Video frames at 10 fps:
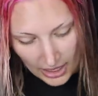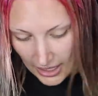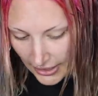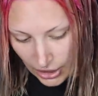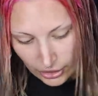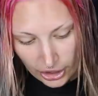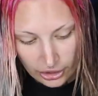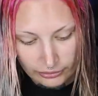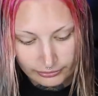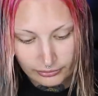I don't
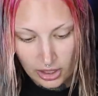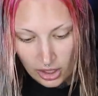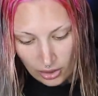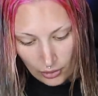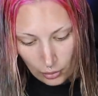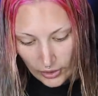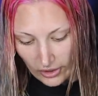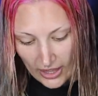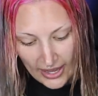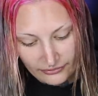know.
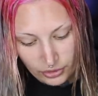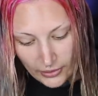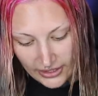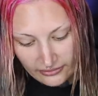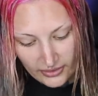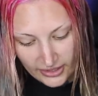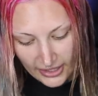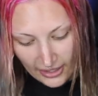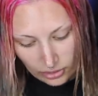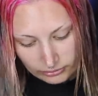We'll have to wait and find
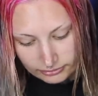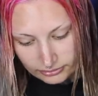out.